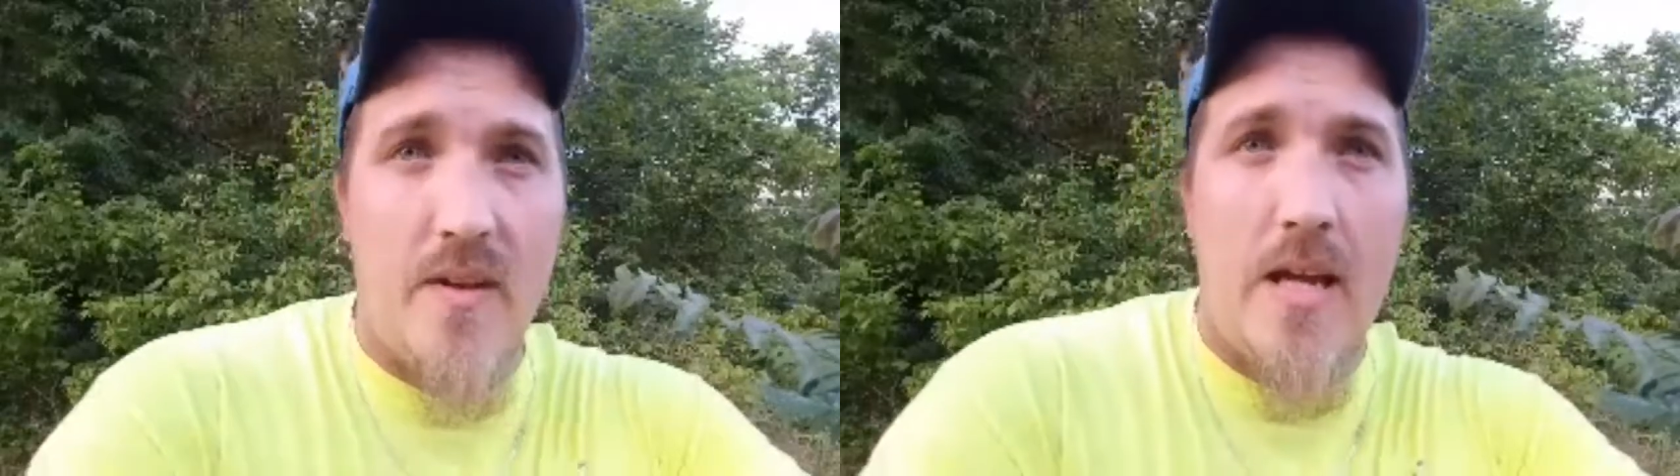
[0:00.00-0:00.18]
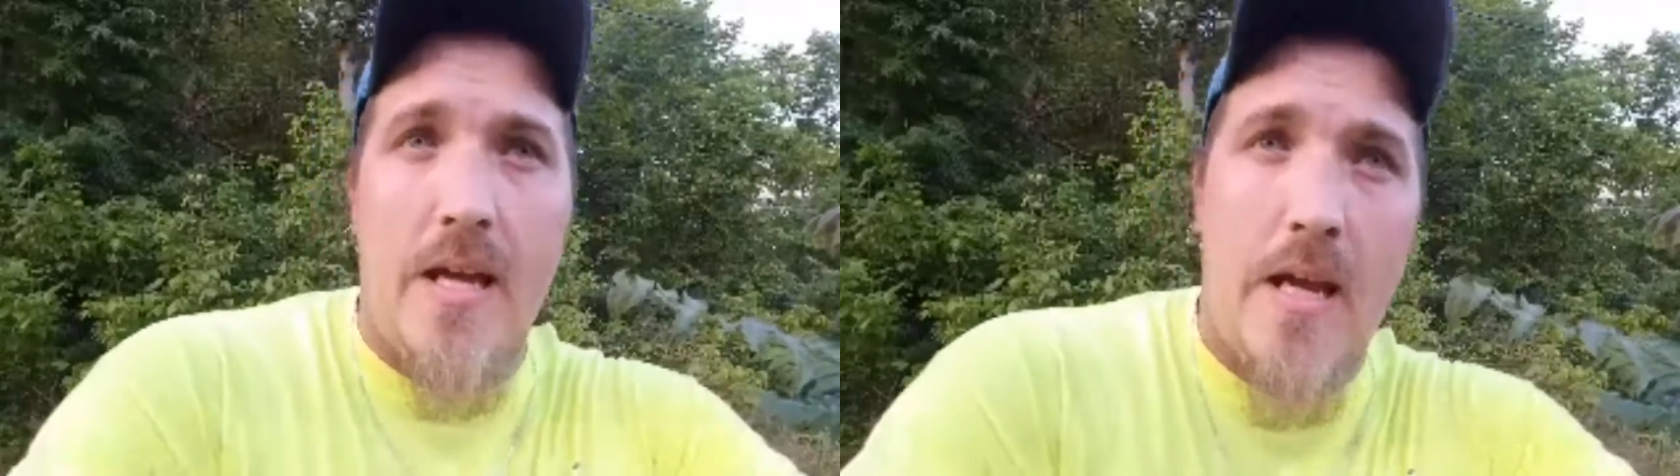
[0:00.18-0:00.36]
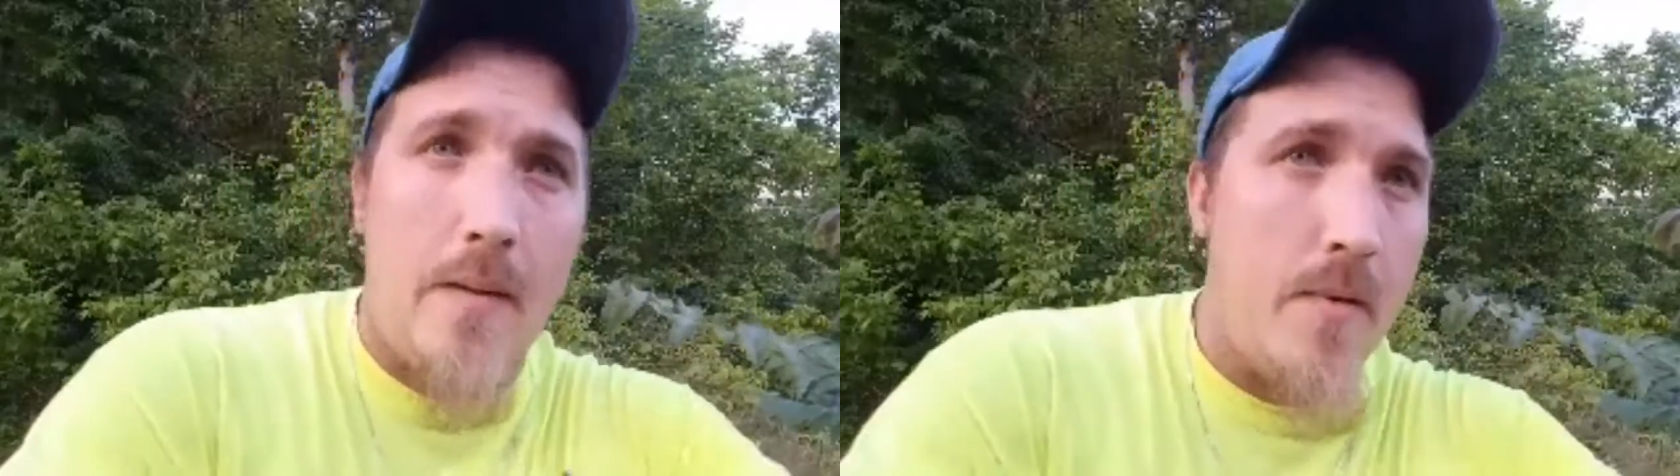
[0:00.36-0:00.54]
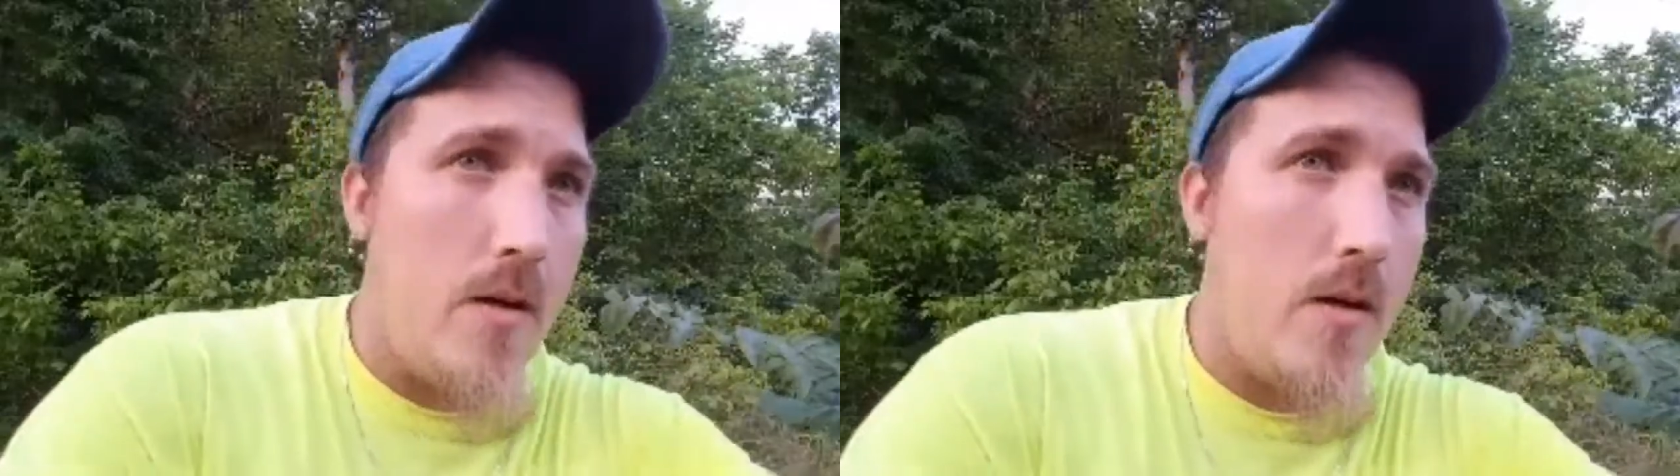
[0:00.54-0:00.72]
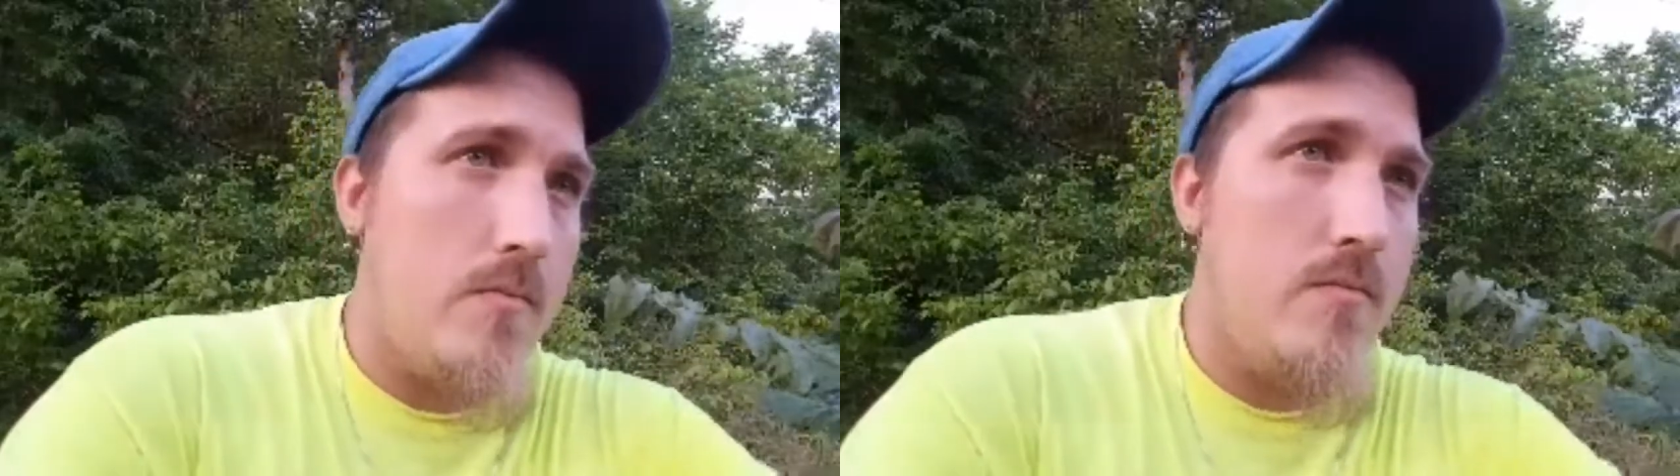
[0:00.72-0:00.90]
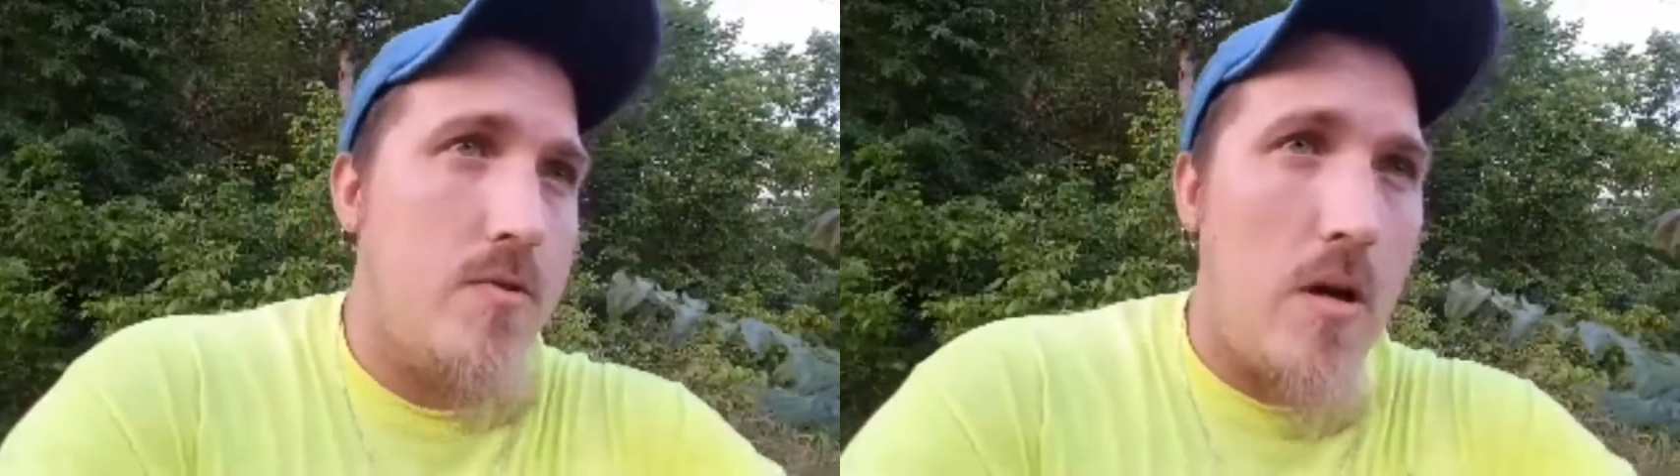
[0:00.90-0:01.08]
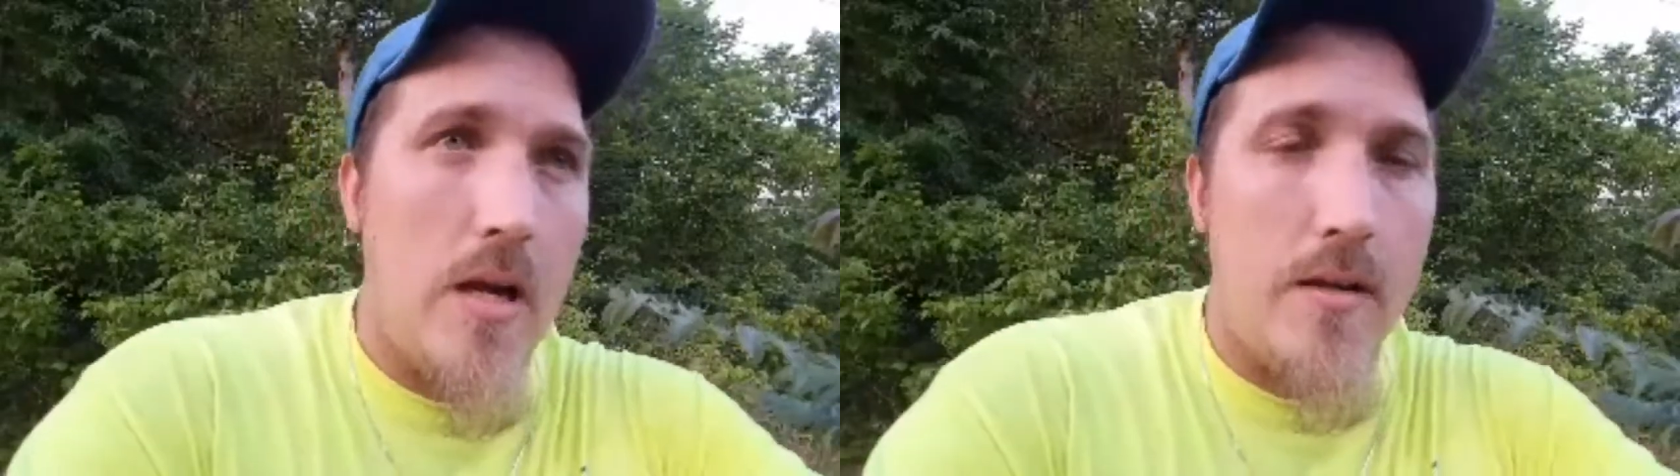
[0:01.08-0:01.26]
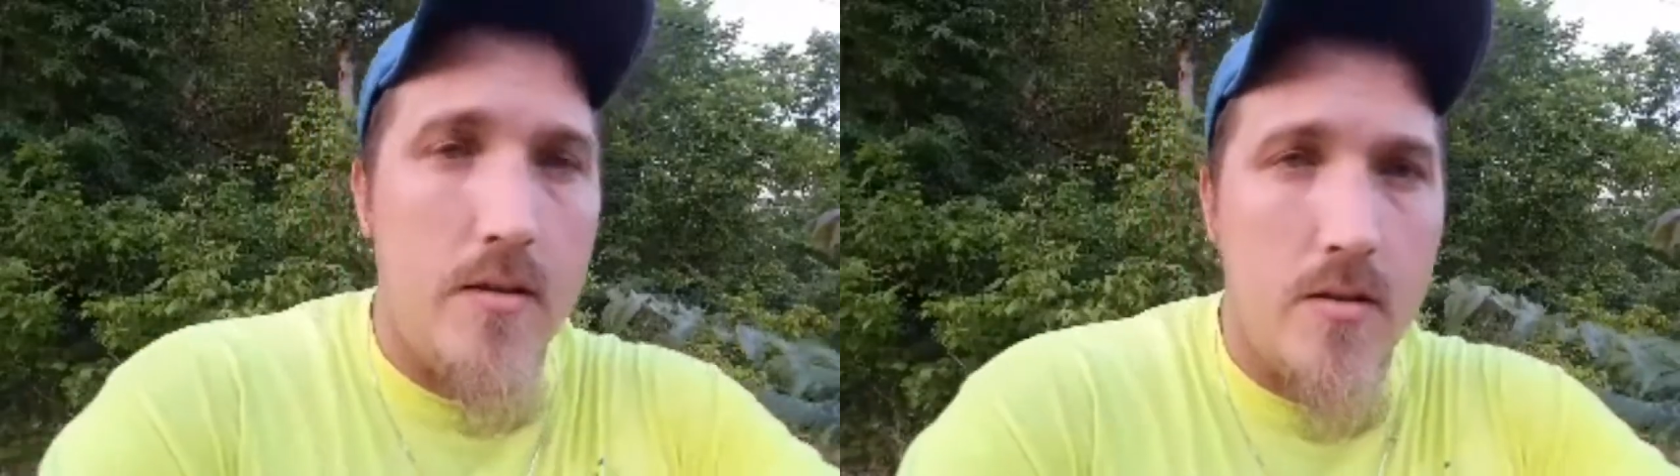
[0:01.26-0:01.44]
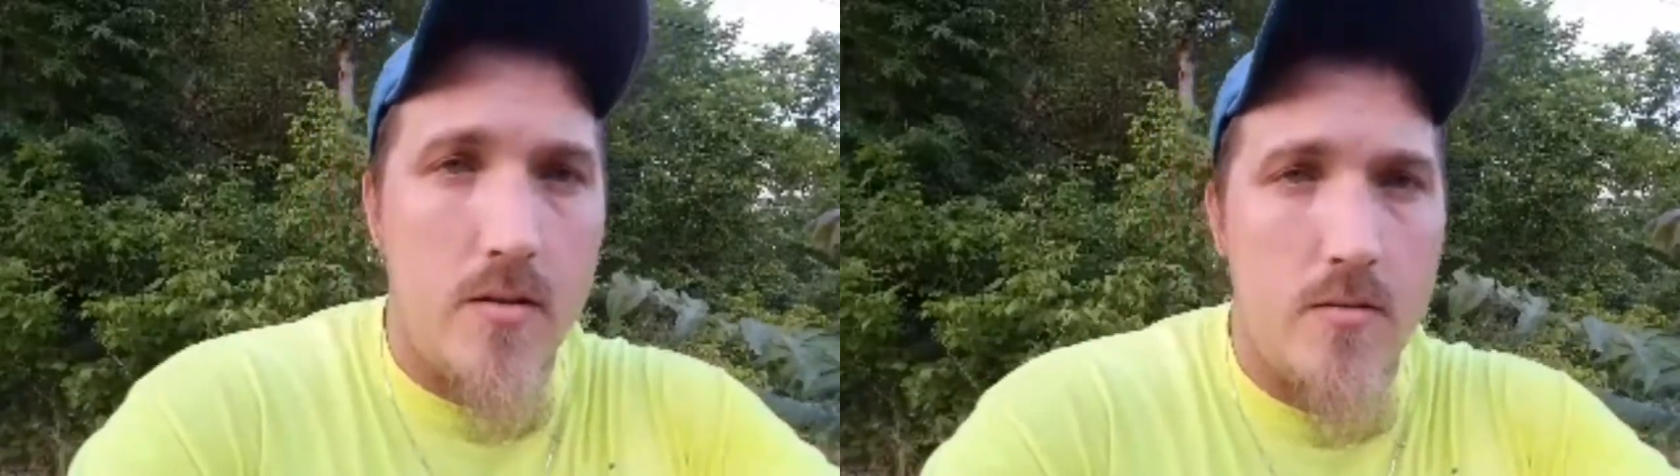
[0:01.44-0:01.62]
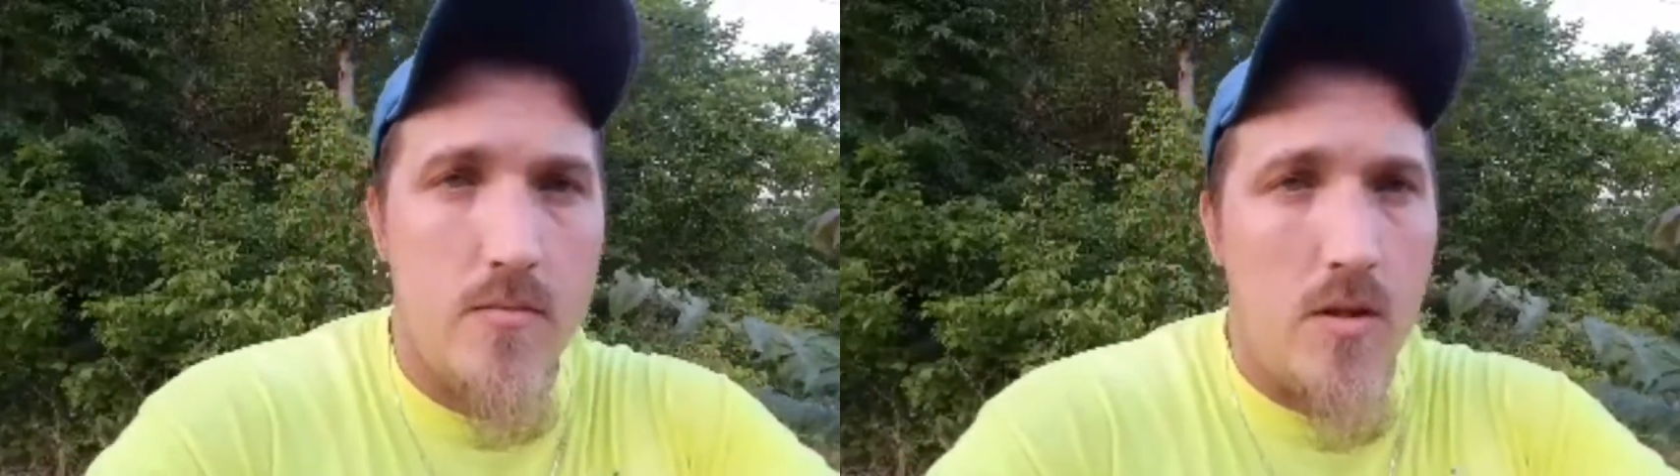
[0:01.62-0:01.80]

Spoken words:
fine. I'm not trying to,